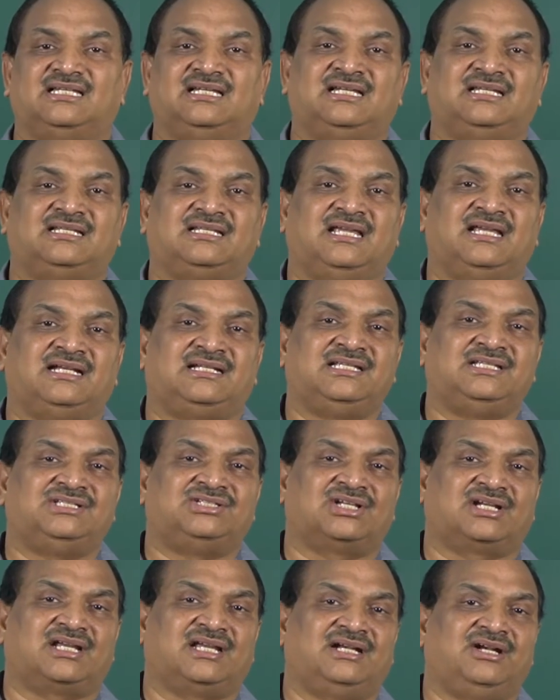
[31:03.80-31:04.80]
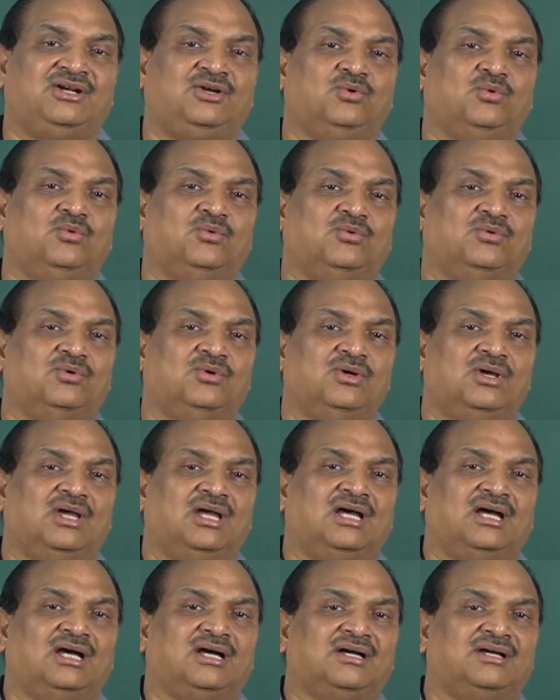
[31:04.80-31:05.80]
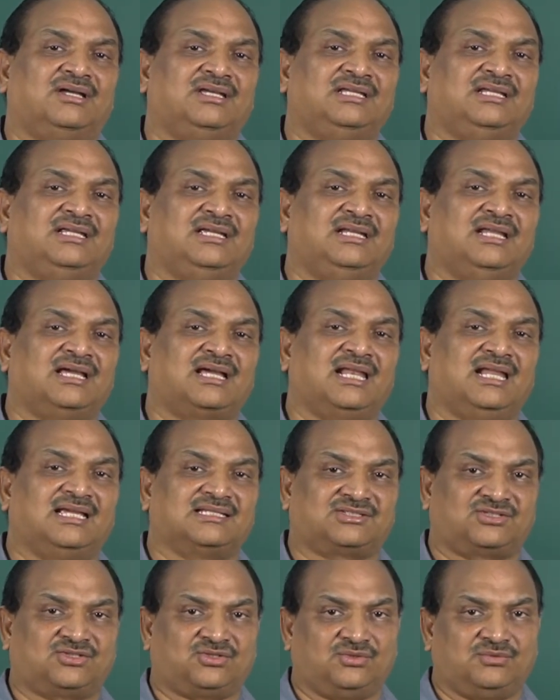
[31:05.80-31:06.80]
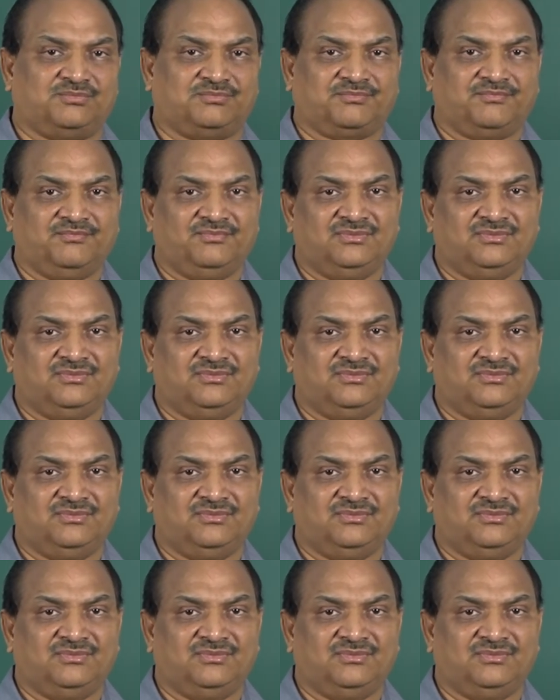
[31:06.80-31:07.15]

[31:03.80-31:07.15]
a teacher can do in a classroom.